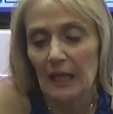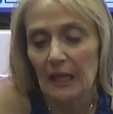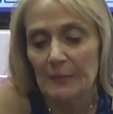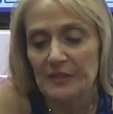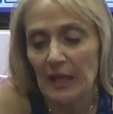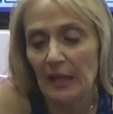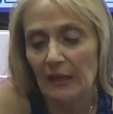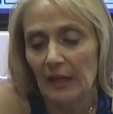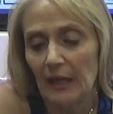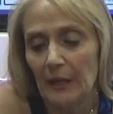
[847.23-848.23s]
Um,
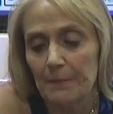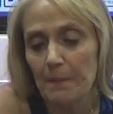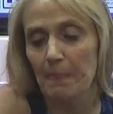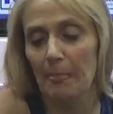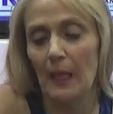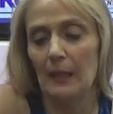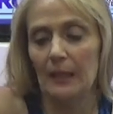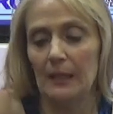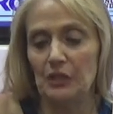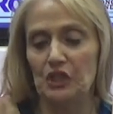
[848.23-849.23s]
Sarah,
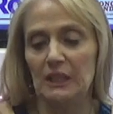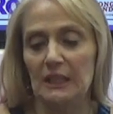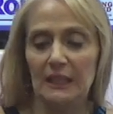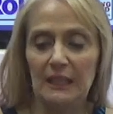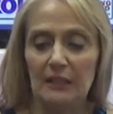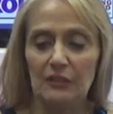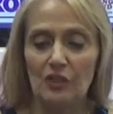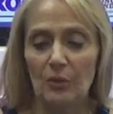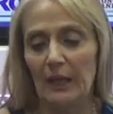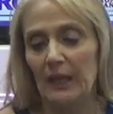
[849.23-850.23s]
I got Janine and
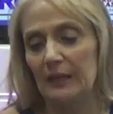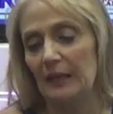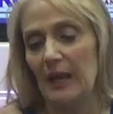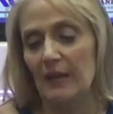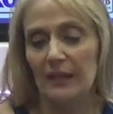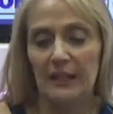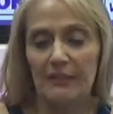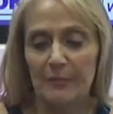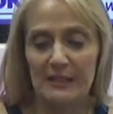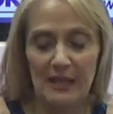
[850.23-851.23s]
Joanne and Aaron.
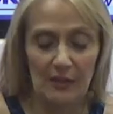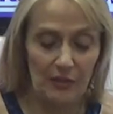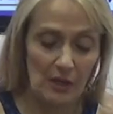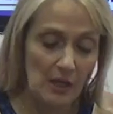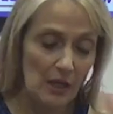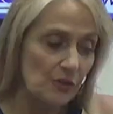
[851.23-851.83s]
Everybody's out there.